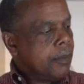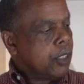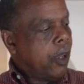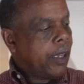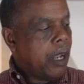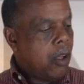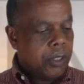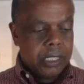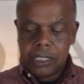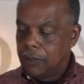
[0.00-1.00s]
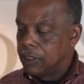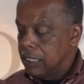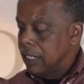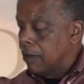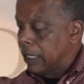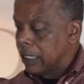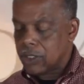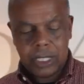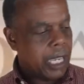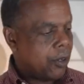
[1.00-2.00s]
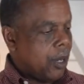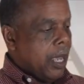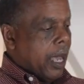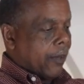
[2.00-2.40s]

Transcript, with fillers: So I've got all this stuff sitting out on my kitchen counter.